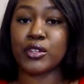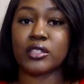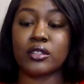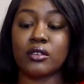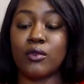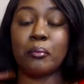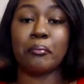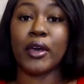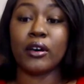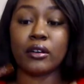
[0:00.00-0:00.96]
and stuff won't
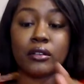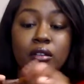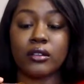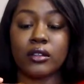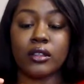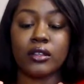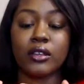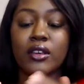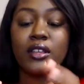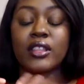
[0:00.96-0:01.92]
melt
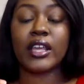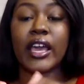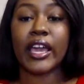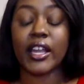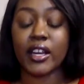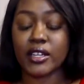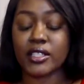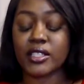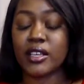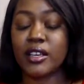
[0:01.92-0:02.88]
the
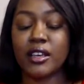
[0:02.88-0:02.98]
hairs.